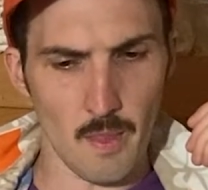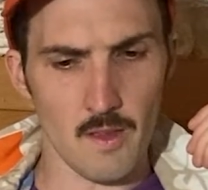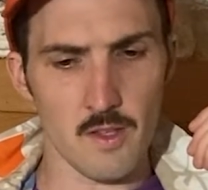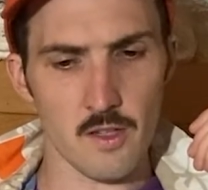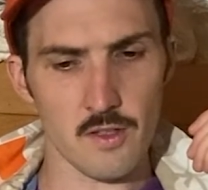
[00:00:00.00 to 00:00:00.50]

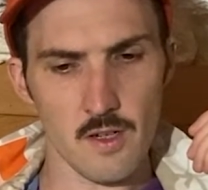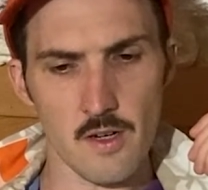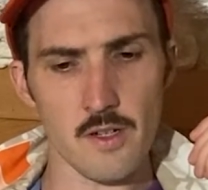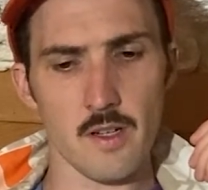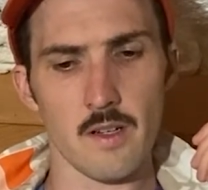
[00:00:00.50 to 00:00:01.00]
The
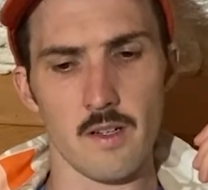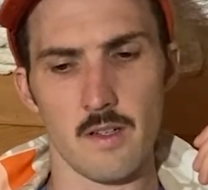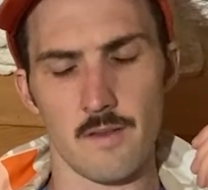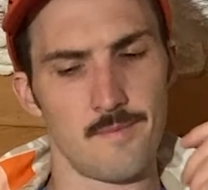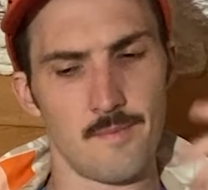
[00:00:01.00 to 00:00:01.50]
Excursion,
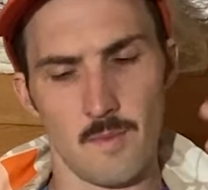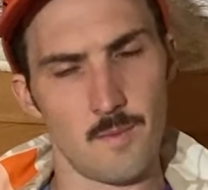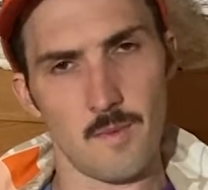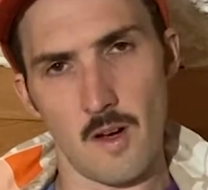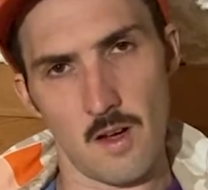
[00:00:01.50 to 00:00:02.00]

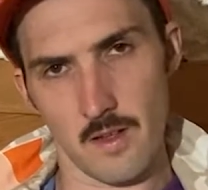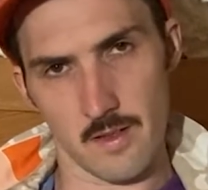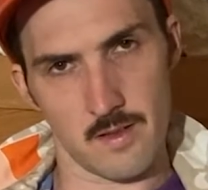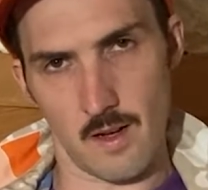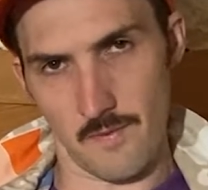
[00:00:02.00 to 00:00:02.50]
hauling
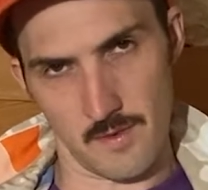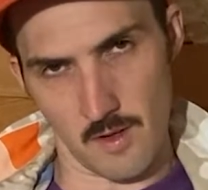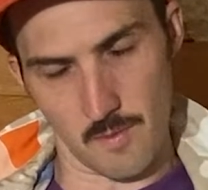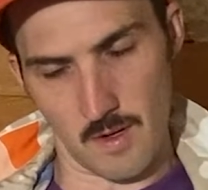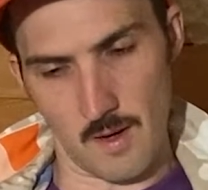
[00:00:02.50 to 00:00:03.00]
stuff,
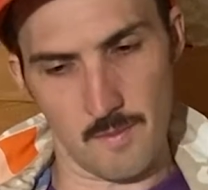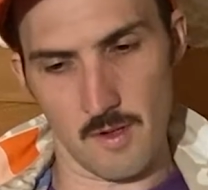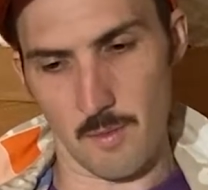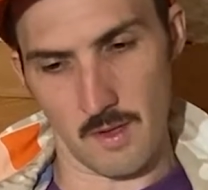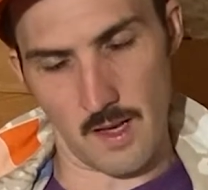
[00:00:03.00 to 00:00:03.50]
no problem. You
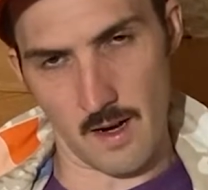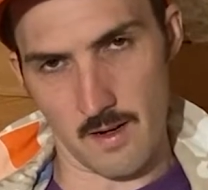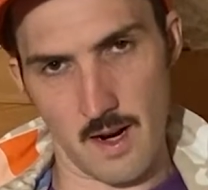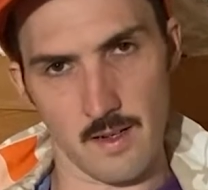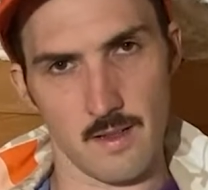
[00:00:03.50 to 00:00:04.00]
can put ladder
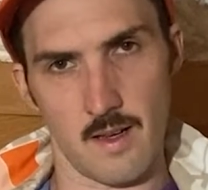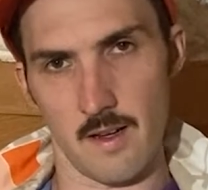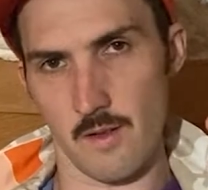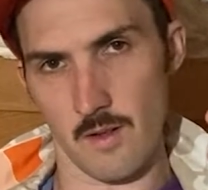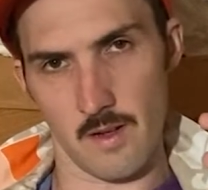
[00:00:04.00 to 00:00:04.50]
racks on
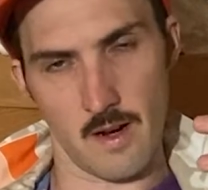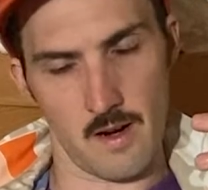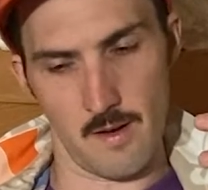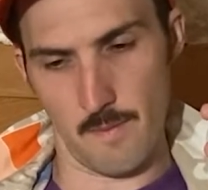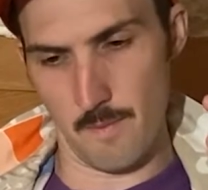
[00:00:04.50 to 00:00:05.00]
it. You can
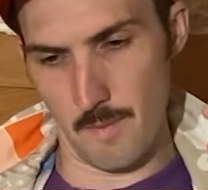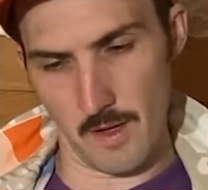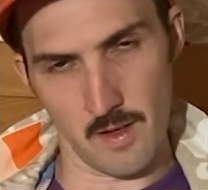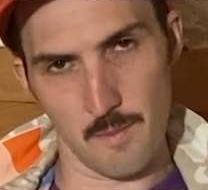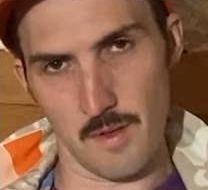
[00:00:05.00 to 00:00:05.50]
carry a
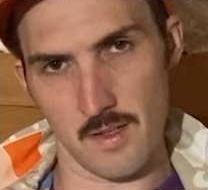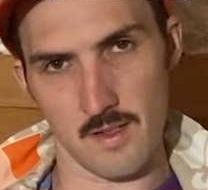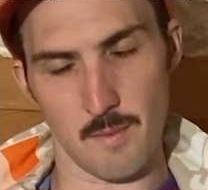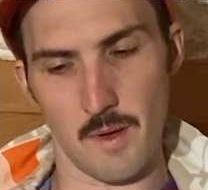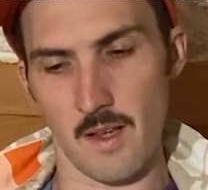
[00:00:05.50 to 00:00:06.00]
million
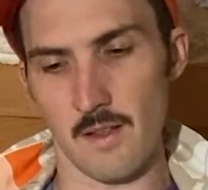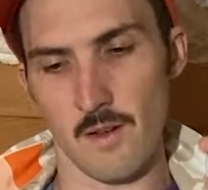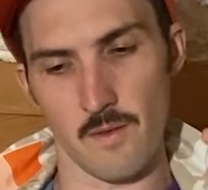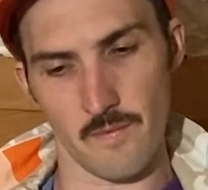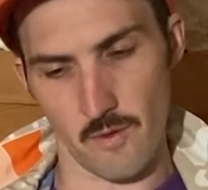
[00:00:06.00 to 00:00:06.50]
pieces of
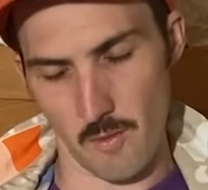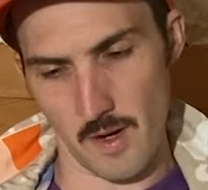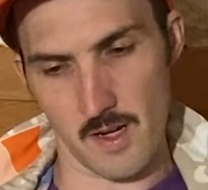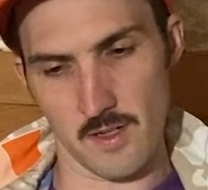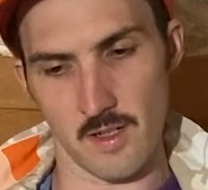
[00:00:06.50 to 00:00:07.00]
payload,
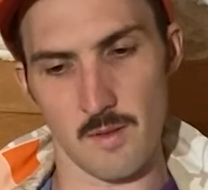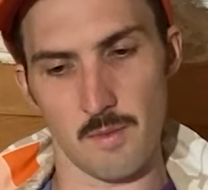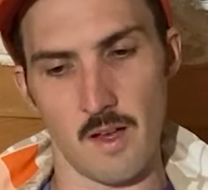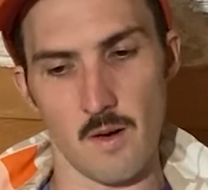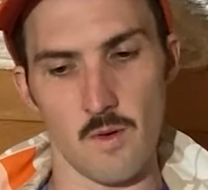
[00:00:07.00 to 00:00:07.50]
4x8 sheets of
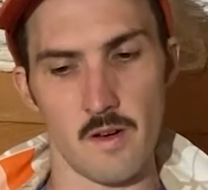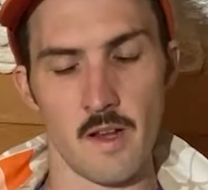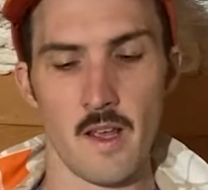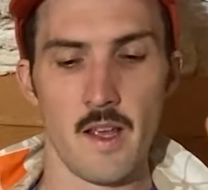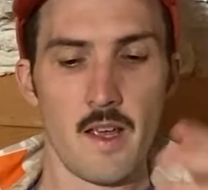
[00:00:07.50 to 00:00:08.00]
plywood.
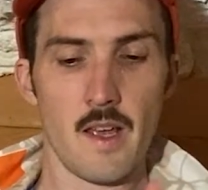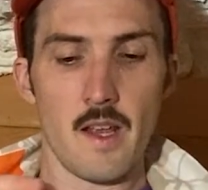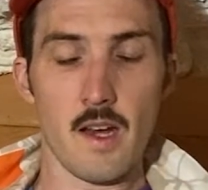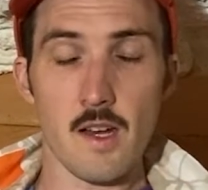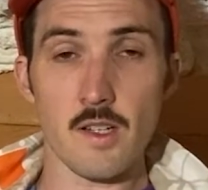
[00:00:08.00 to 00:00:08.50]

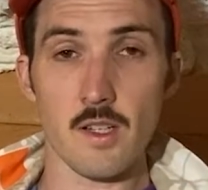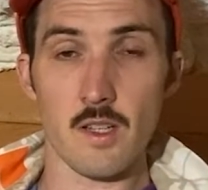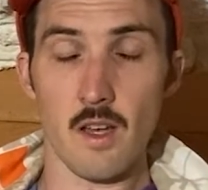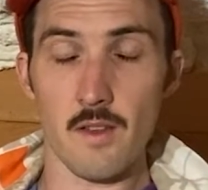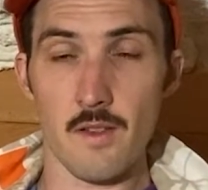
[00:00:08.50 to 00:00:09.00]
In addition,
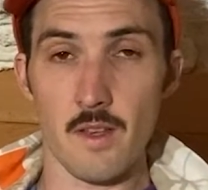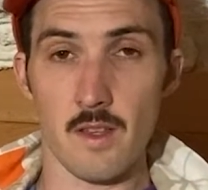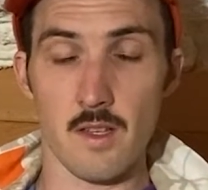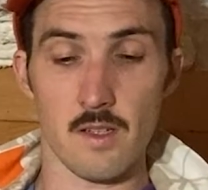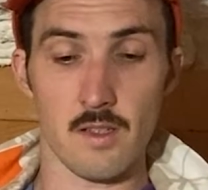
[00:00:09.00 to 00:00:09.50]
the other thing
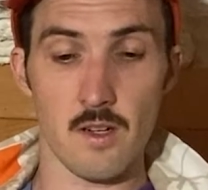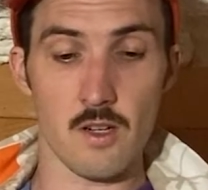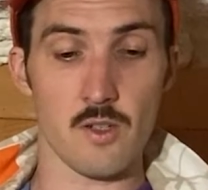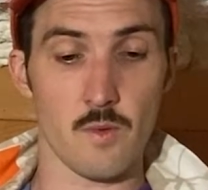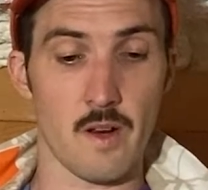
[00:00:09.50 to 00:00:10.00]
the
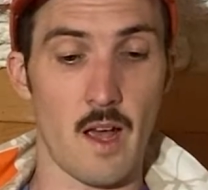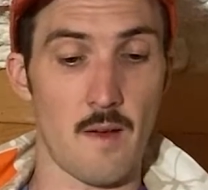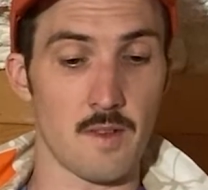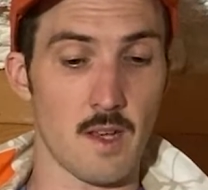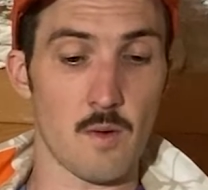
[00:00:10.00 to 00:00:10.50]
Excursion would
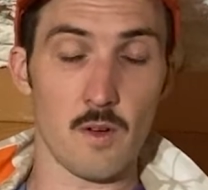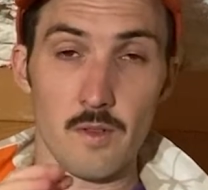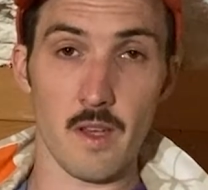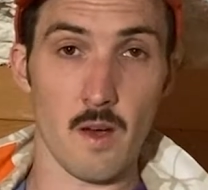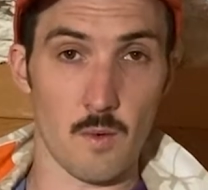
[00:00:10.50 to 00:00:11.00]
have is I would
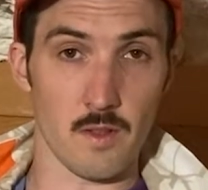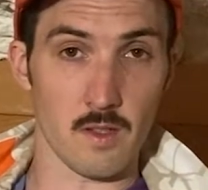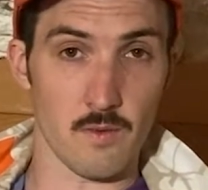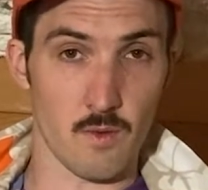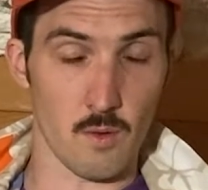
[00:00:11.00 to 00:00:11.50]
only get one
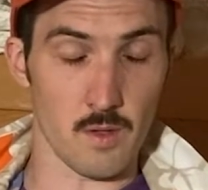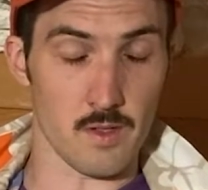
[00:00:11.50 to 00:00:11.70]
that's 4-wheel